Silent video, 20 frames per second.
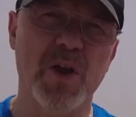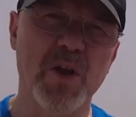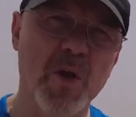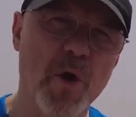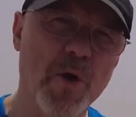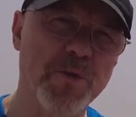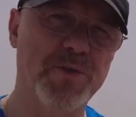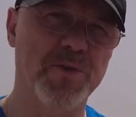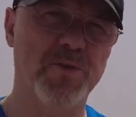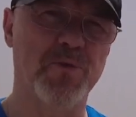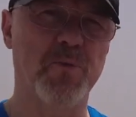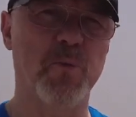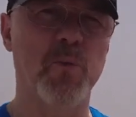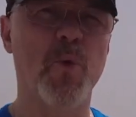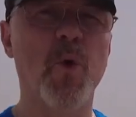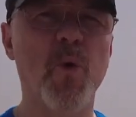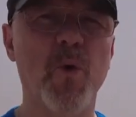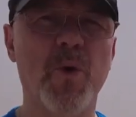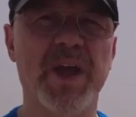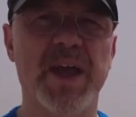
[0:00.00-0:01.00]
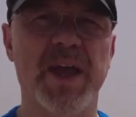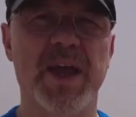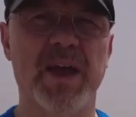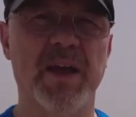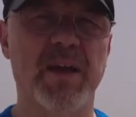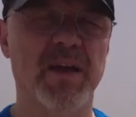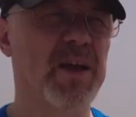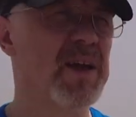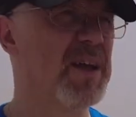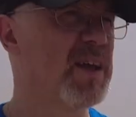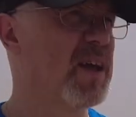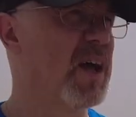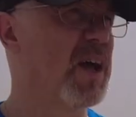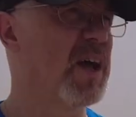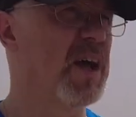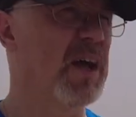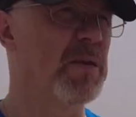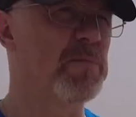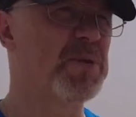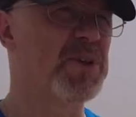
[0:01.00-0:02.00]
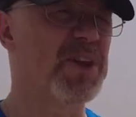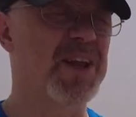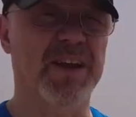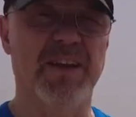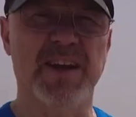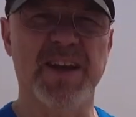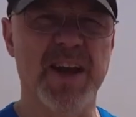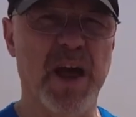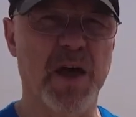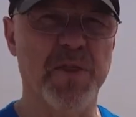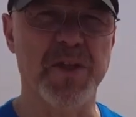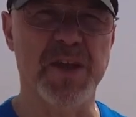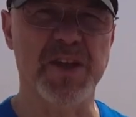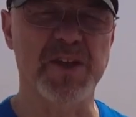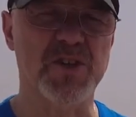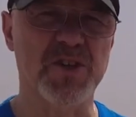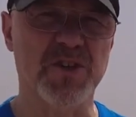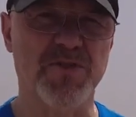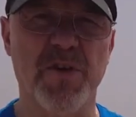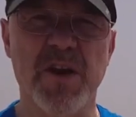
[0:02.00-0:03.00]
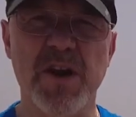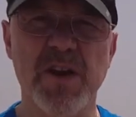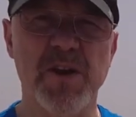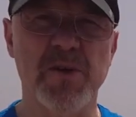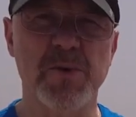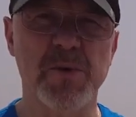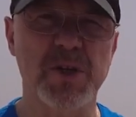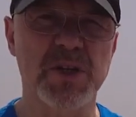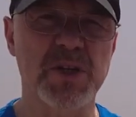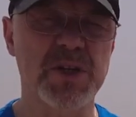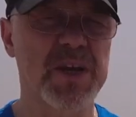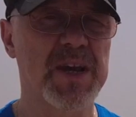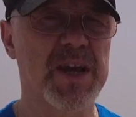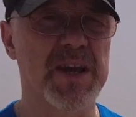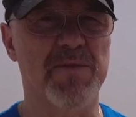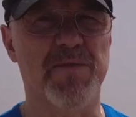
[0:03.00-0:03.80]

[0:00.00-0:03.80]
a lot of walking, um, particularly nothing strenuous.